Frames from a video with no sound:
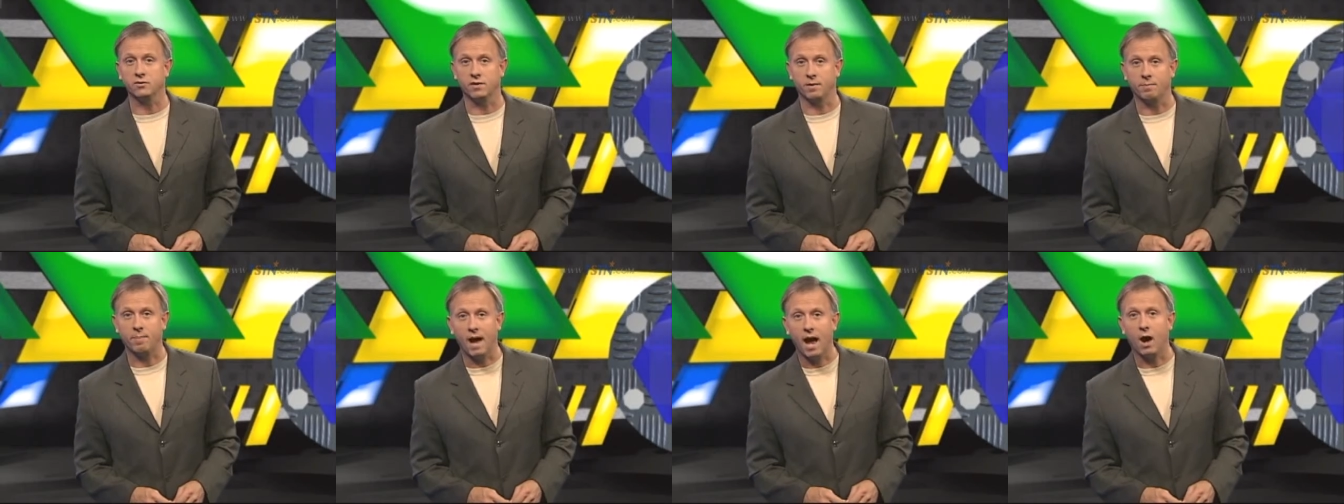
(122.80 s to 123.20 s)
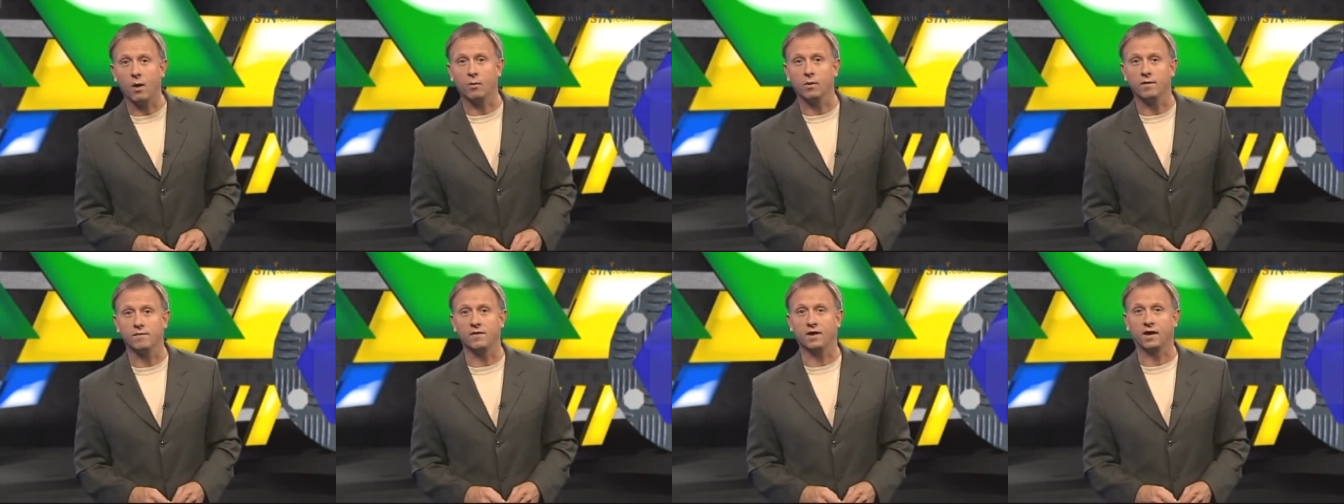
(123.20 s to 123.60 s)
measure the
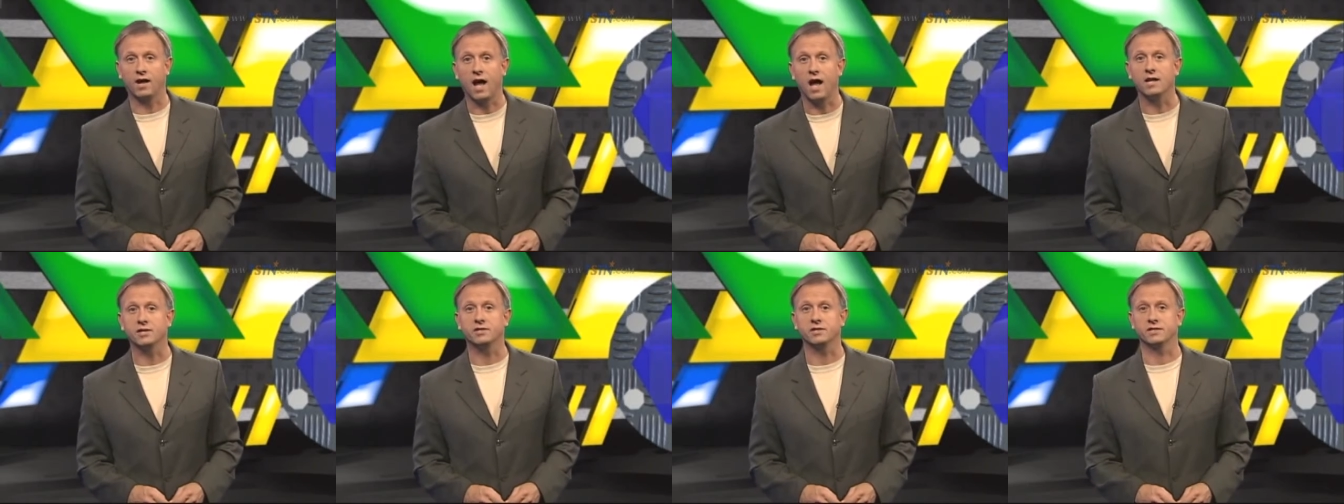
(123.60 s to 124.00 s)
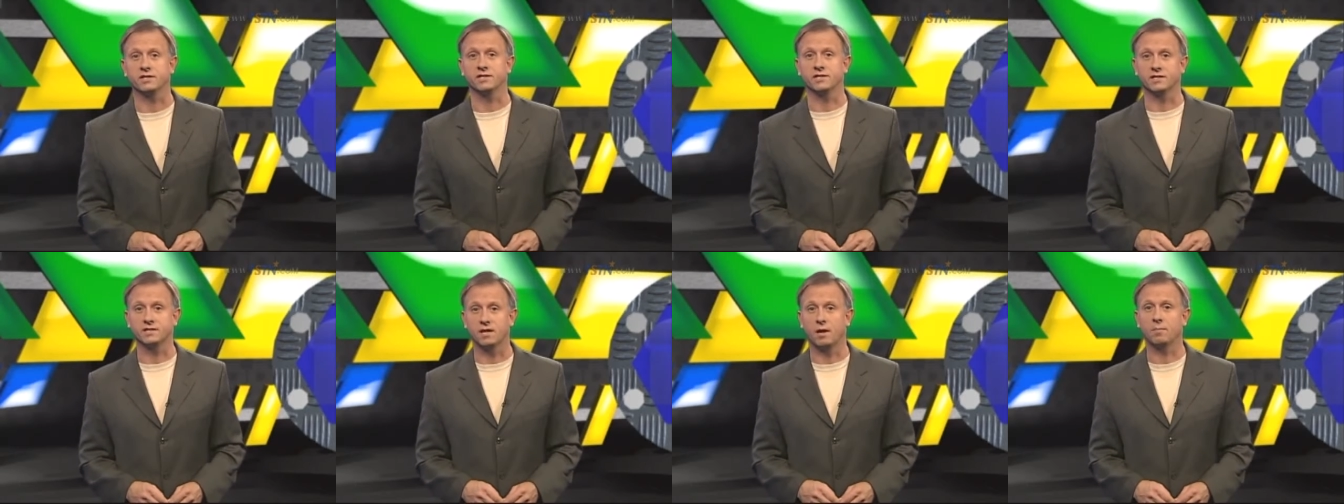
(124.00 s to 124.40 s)
power of the
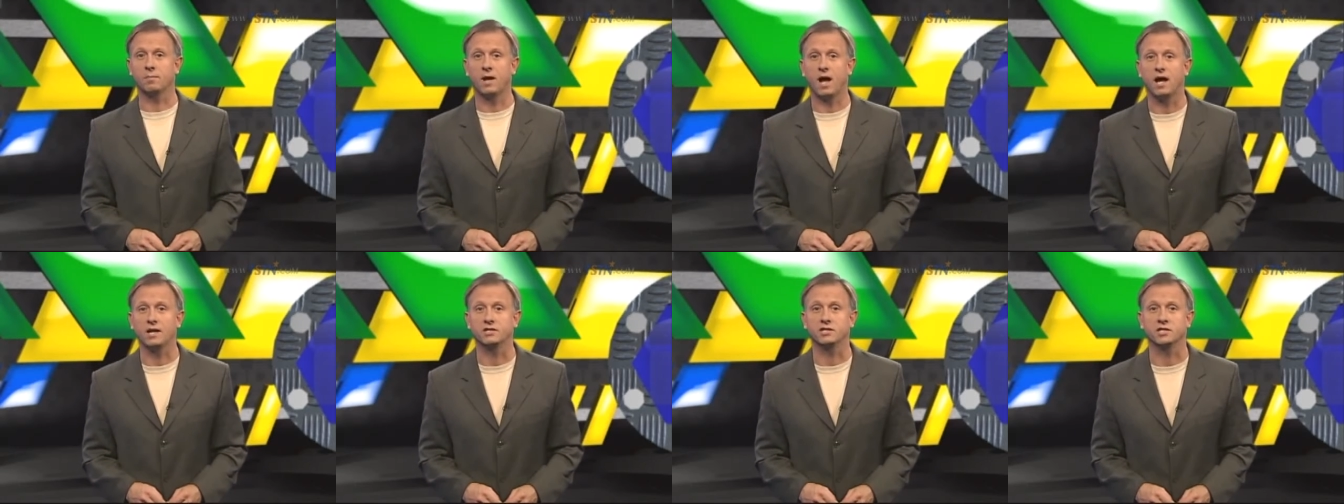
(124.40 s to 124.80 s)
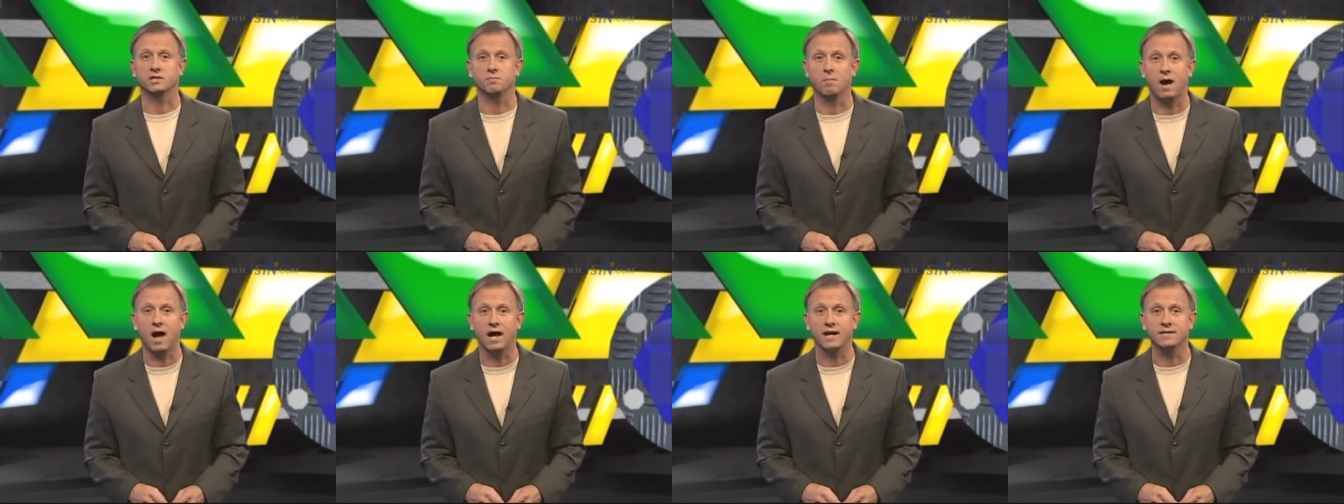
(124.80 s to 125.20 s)
conscious and
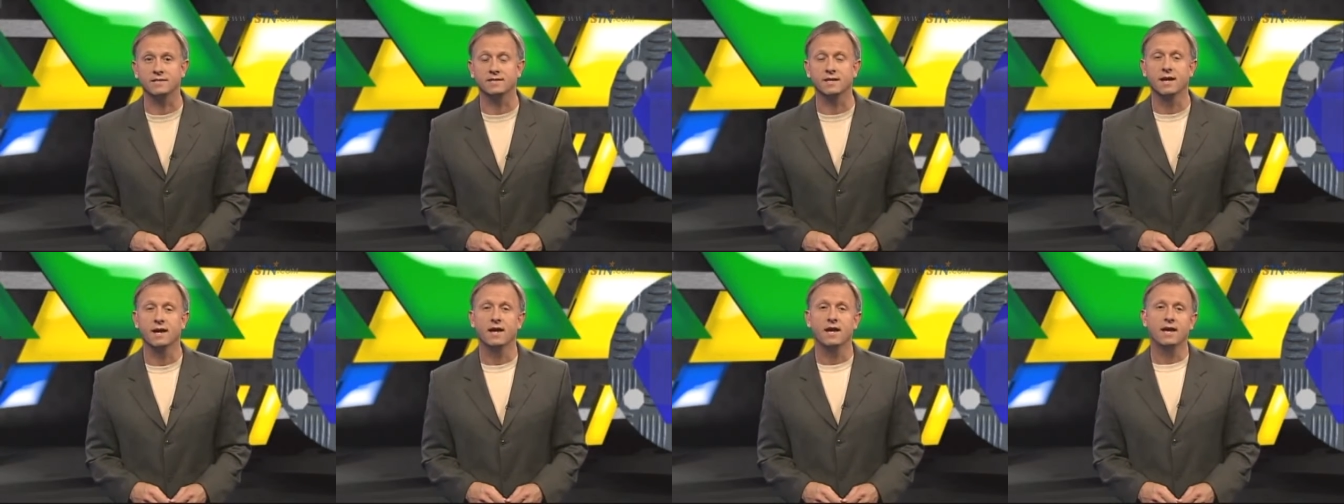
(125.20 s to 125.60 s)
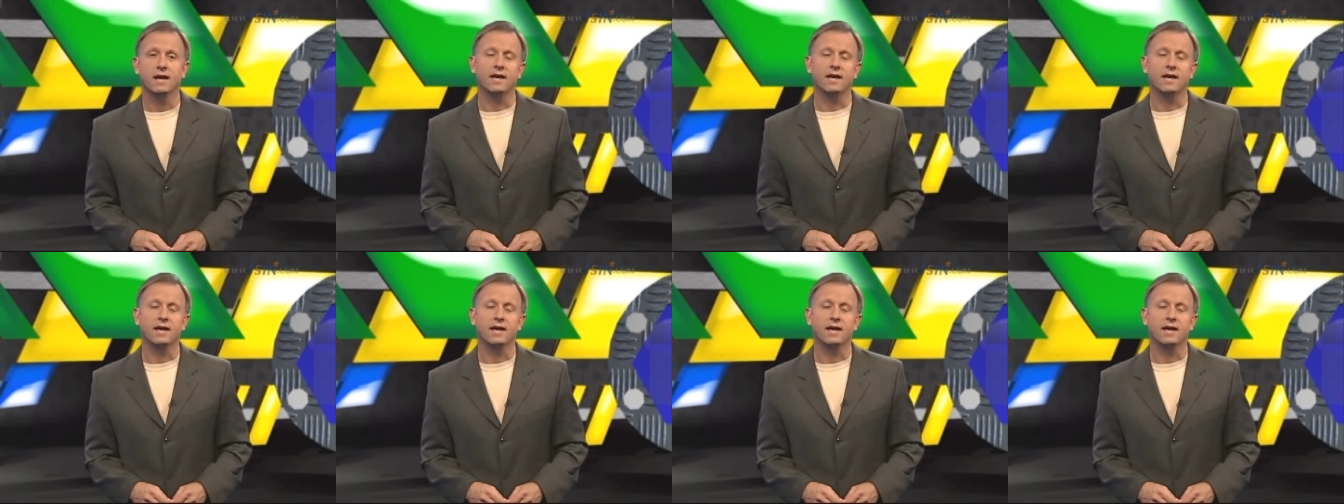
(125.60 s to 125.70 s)
subconscious minds